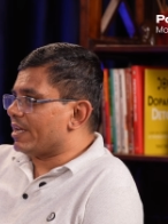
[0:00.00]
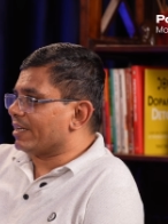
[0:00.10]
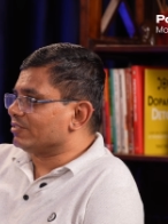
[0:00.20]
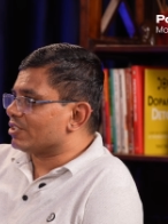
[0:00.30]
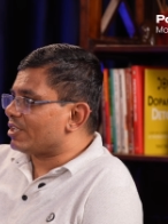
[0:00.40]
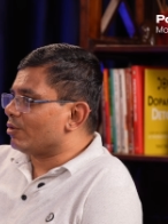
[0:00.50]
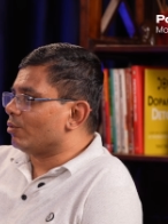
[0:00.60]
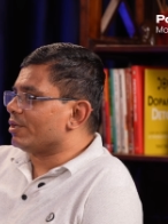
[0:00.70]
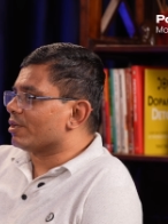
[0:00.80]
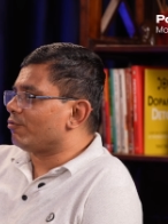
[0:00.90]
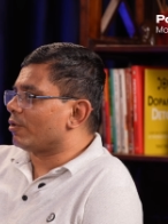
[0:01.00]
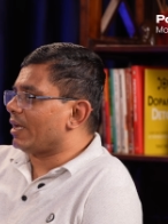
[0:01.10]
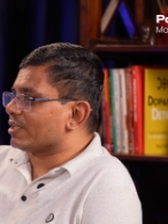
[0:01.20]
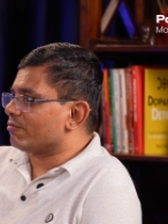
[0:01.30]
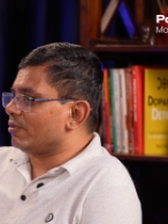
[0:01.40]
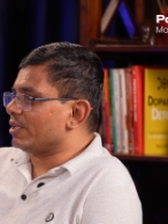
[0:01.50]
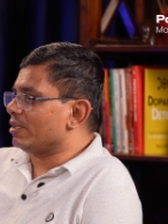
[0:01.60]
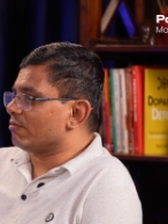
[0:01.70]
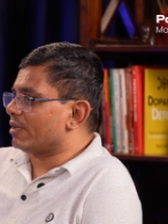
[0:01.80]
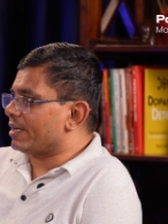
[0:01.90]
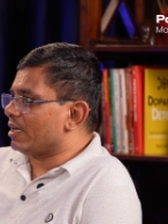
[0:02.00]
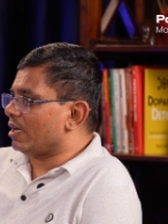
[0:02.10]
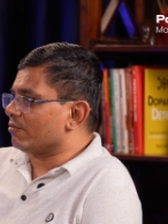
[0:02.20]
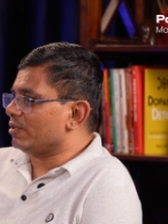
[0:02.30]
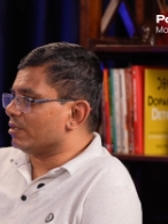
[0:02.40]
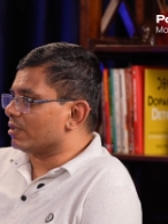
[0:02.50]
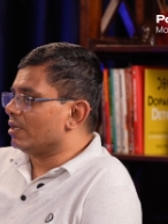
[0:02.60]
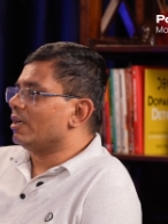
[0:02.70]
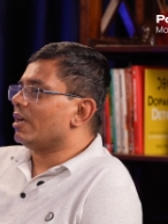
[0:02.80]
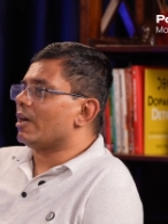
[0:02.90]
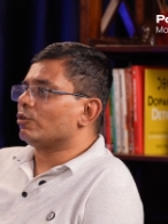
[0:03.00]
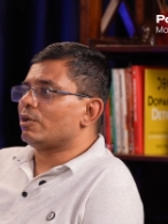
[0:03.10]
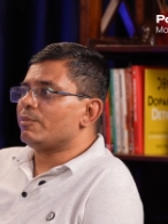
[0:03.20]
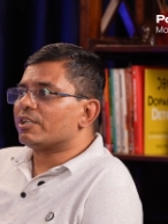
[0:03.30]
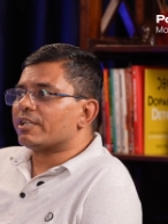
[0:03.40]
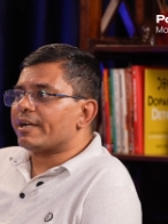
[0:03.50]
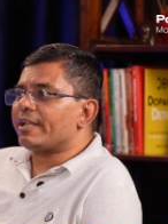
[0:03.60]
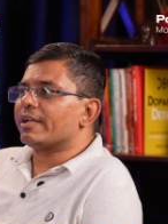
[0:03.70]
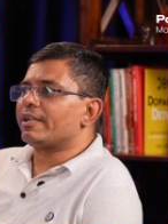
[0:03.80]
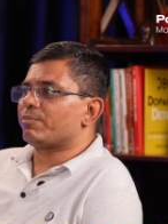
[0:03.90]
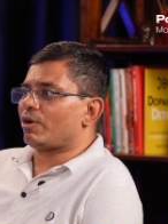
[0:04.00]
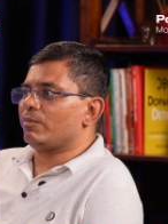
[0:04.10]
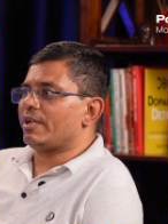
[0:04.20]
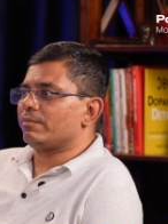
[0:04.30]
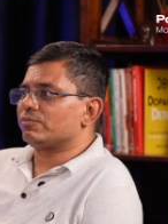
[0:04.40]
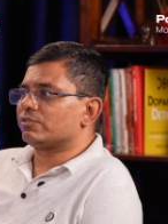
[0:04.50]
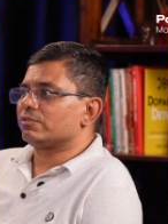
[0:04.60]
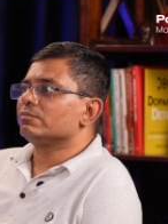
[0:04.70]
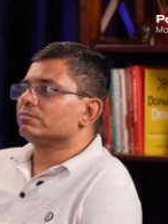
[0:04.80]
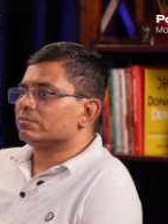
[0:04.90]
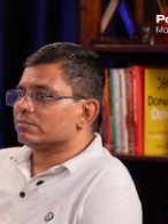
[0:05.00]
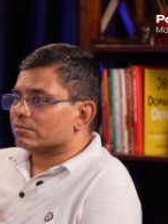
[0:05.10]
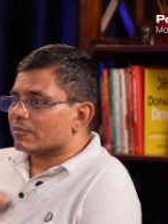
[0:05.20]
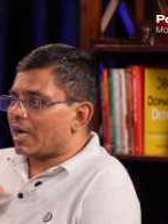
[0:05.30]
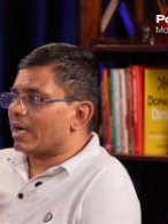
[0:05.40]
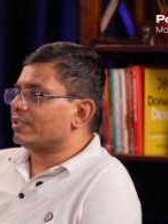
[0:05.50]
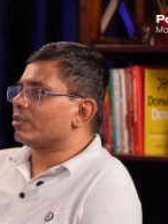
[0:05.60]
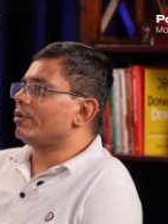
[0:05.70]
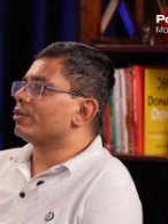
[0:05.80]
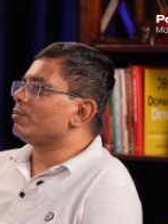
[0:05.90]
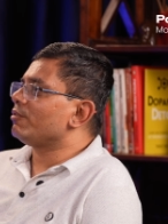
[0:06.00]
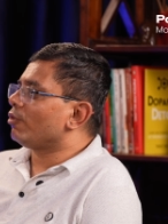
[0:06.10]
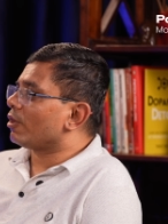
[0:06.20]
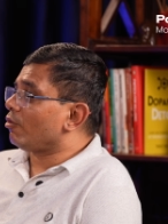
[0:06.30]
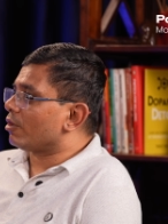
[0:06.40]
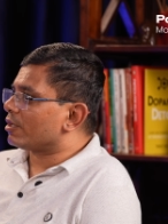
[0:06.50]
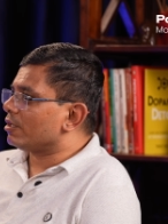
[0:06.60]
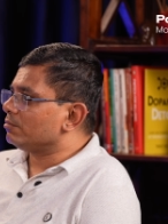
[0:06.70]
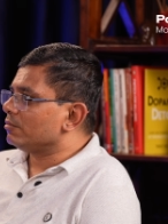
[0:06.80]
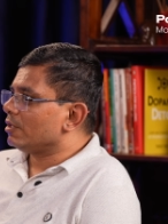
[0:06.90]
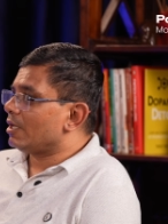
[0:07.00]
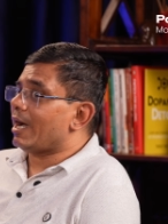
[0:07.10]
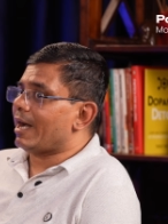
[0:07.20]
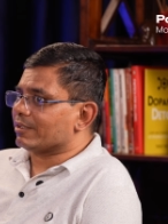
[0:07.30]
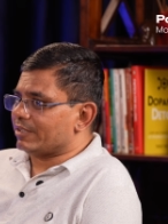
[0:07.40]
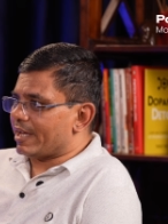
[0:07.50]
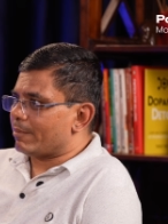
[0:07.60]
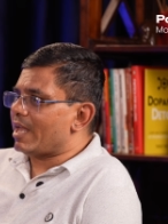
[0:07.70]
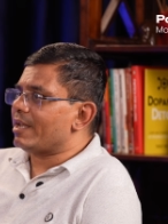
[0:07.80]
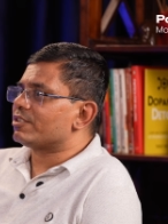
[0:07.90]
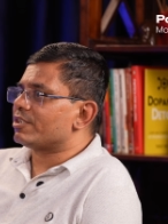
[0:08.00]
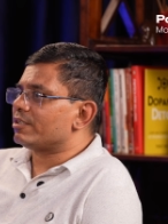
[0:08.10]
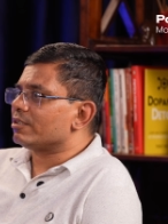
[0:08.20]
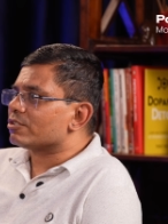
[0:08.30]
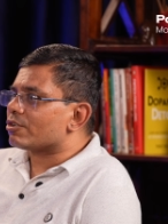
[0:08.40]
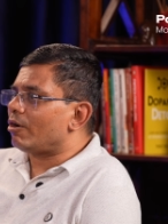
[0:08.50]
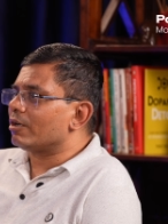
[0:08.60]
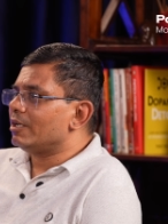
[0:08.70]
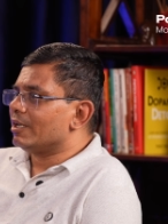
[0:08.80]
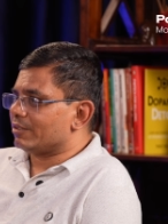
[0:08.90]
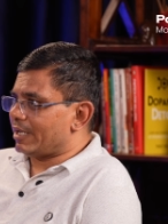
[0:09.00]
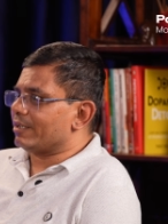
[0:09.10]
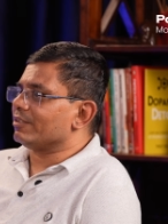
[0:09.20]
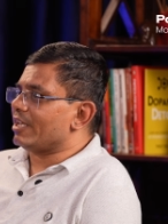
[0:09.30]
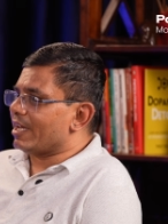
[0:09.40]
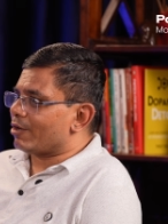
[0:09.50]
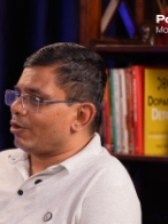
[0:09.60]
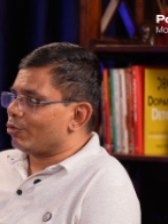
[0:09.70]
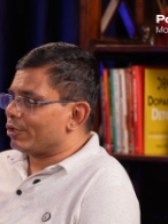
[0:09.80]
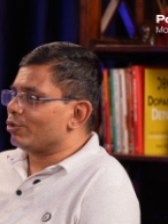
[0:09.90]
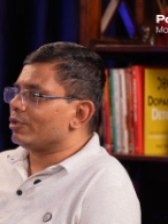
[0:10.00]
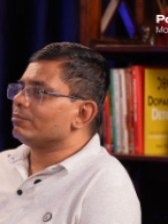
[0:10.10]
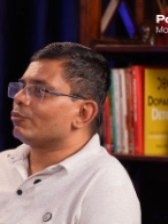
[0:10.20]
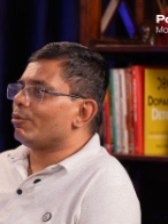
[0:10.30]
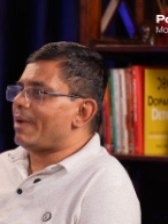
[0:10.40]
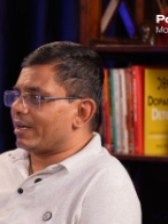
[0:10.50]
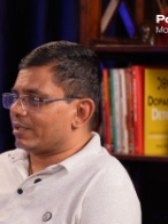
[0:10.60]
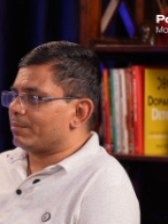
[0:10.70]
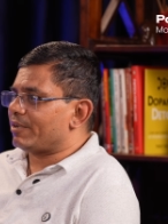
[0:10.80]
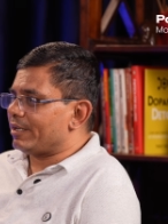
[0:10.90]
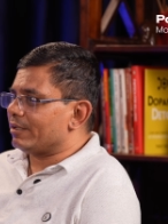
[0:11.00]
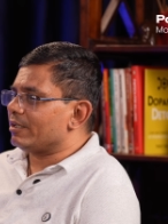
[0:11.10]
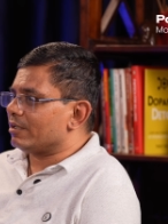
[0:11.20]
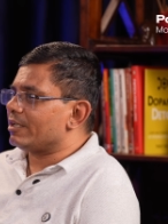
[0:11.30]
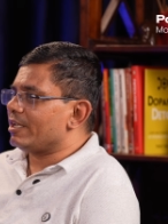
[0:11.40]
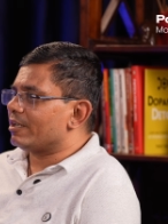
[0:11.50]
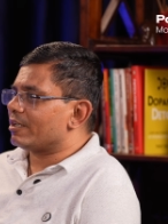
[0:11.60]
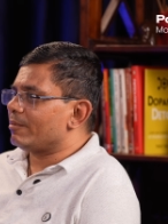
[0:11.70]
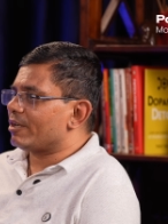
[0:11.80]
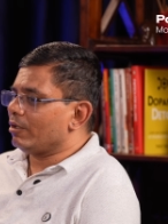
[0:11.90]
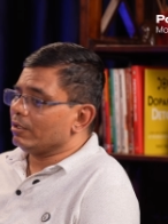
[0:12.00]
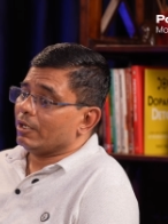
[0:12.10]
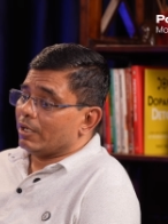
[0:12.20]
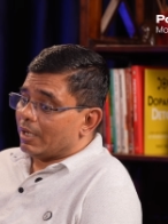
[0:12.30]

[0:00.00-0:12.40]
they are existing over here for last 1 year, 1.5 year. Have they be creating any problems? Are they going to be for a long term? Are their balance sheet strong that they are not going to go bankrupt in near term and all?